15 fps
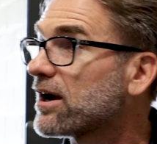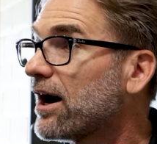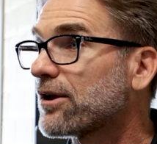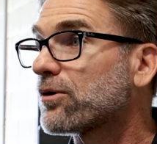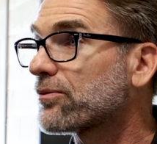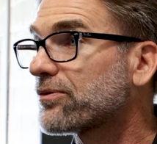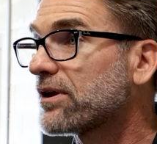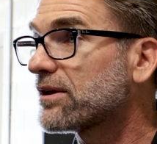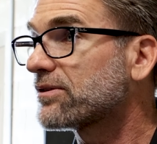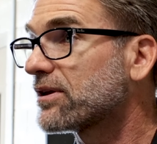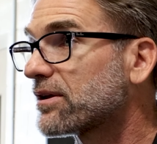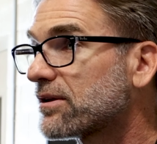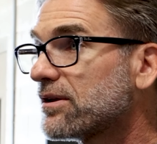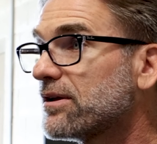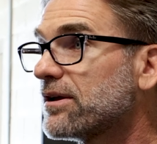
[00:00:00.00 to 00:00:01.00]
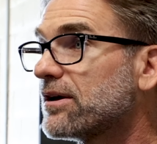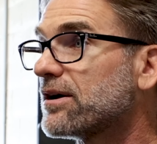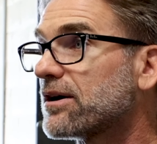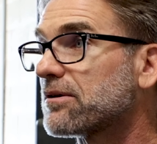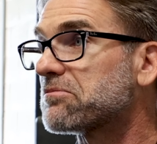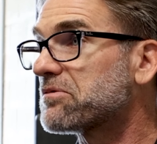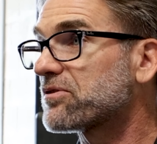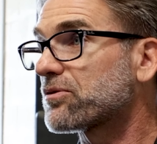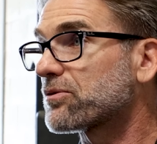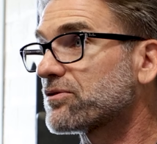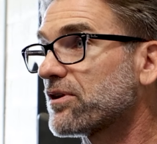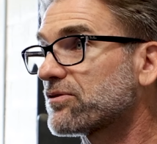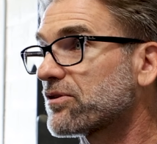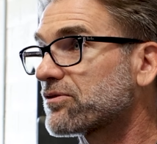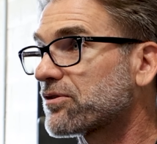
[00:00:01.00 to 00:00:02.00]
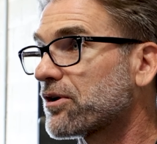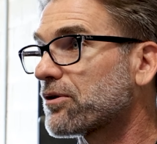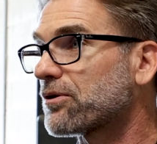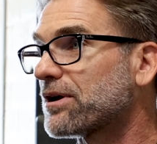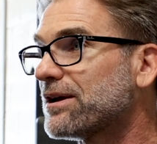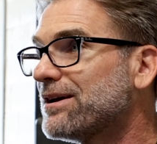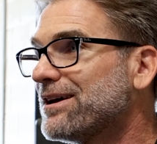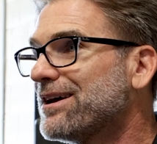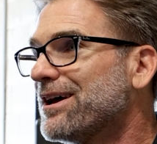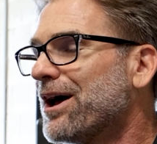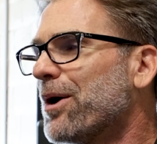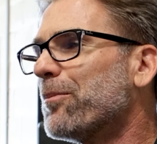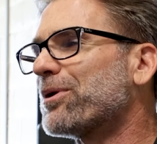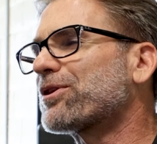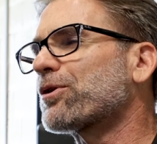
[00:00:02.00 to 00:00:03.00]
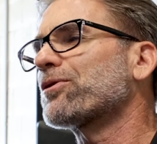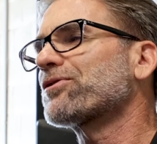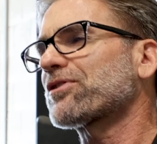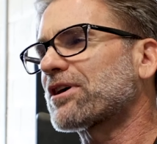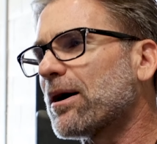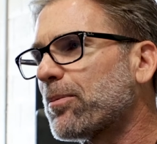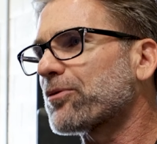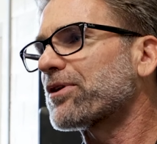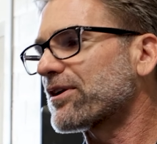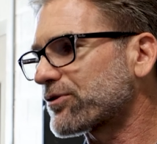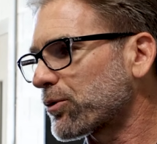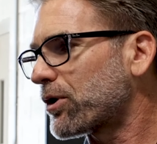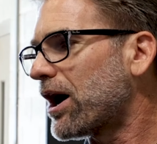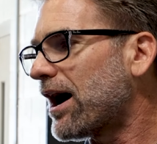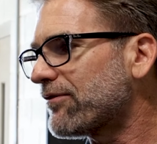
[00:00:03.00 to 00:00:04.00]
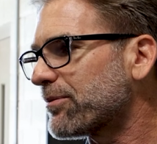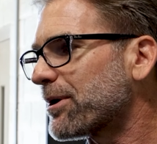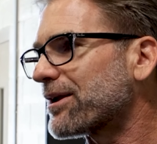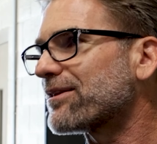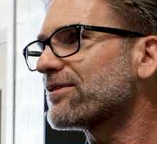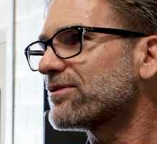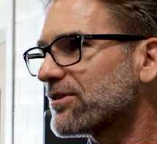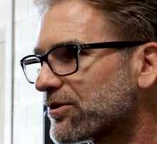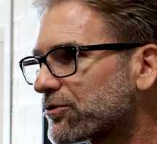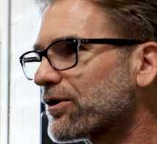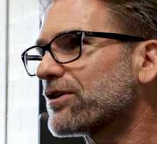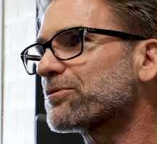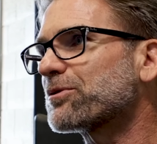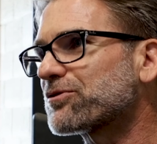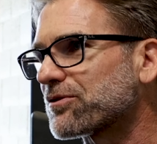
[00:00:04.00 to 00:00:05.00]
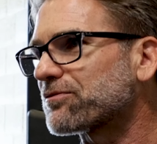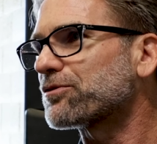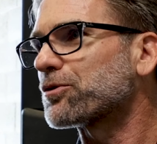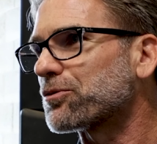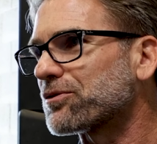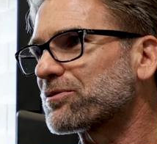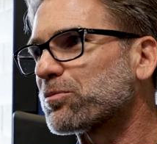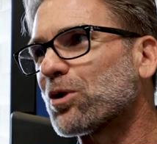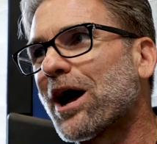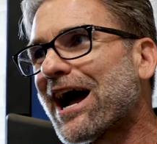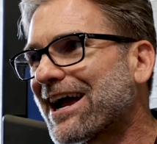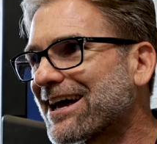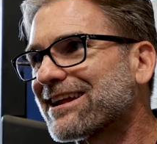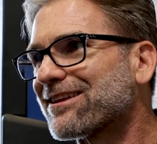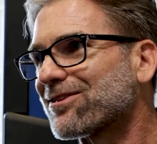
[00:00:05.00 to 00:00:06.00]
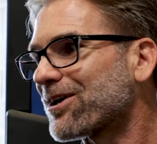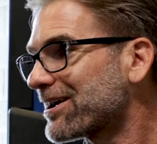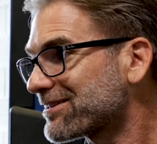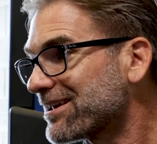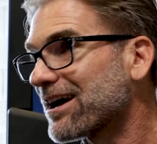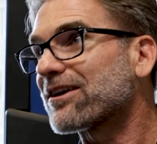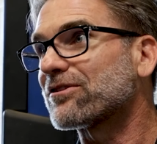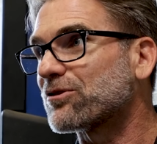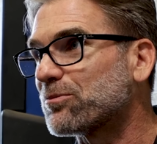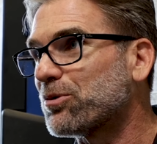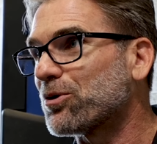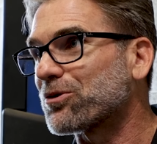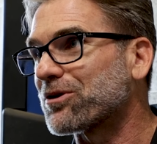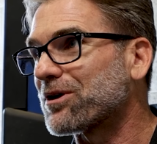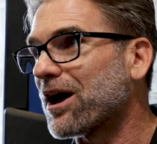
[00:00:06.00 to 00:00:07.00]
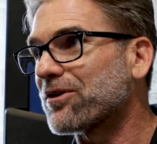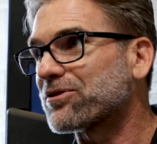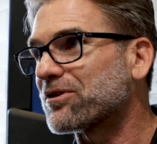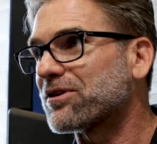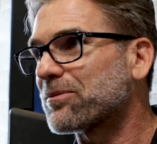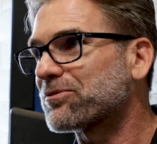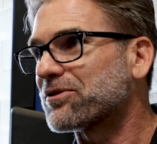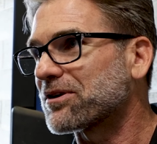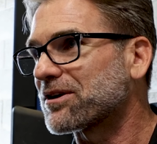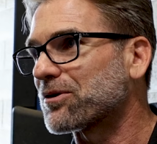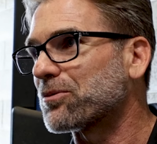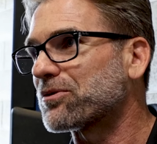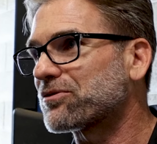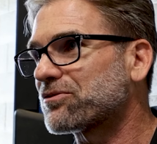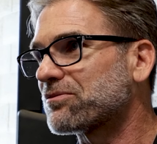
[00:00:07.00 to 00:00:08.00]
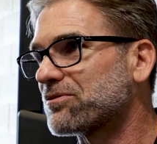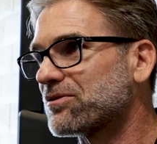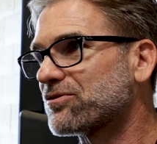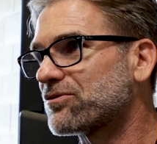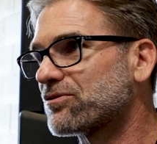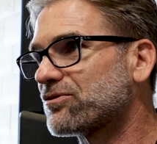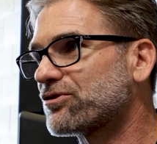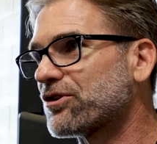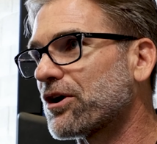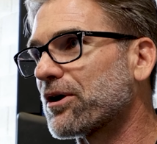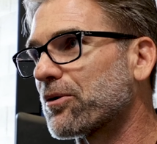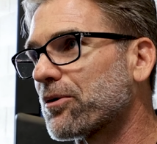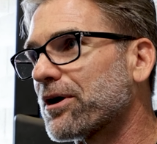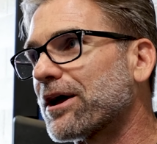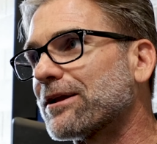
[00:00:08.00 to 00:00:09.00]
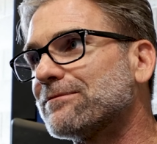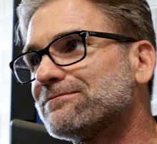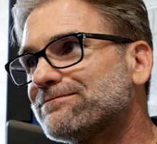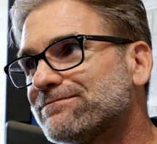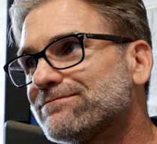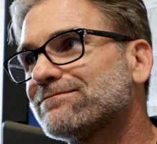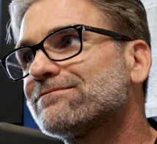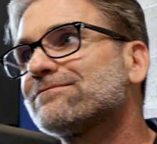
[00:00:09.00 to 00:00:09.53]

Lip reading: I don't think that this was necessarily, but there was a couple things that were off about it. They said the transmission fluid was black. I didn't like that because you pulled out the dipstick and it was cherry red.